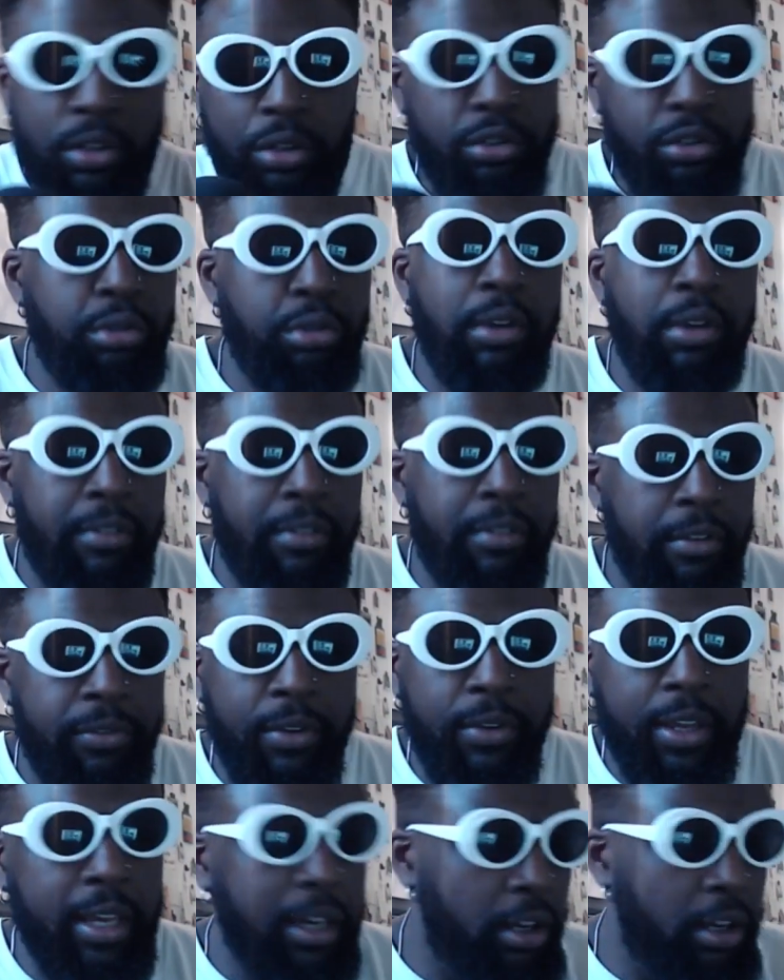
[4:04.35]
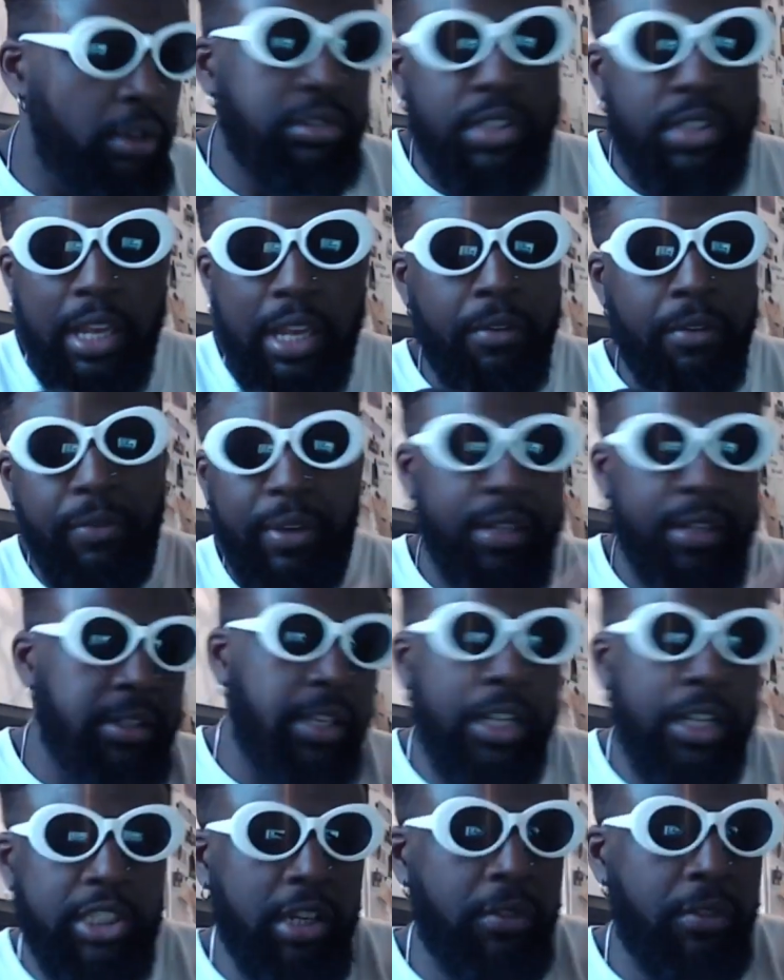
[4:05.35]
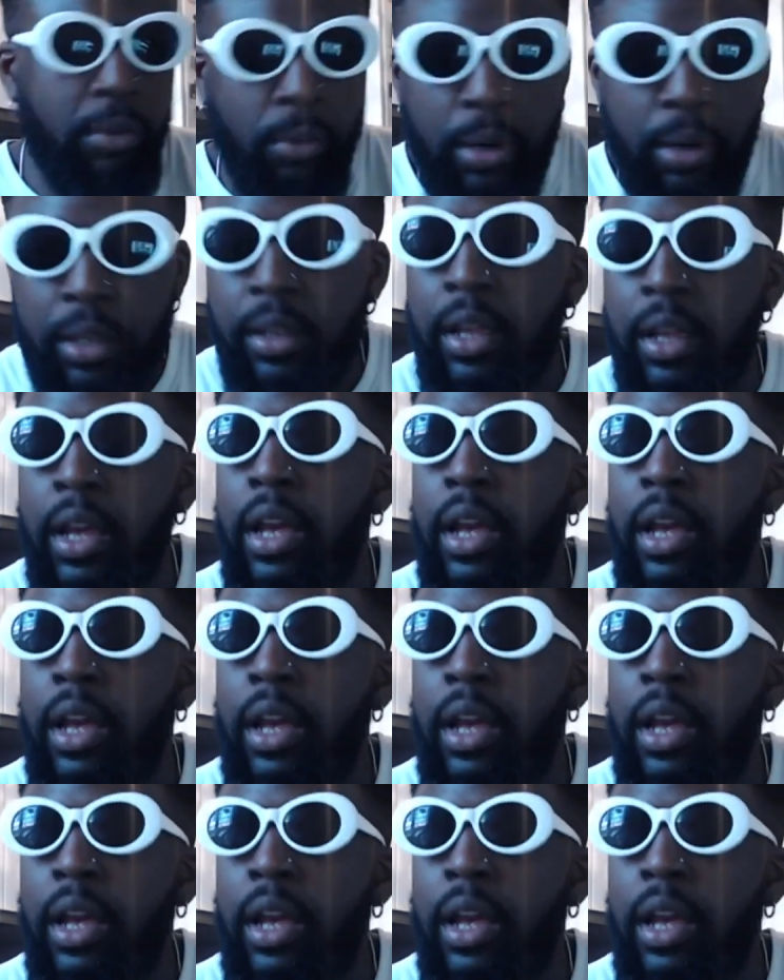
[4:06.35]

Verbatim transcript: do everything and go see everything and touch everyone.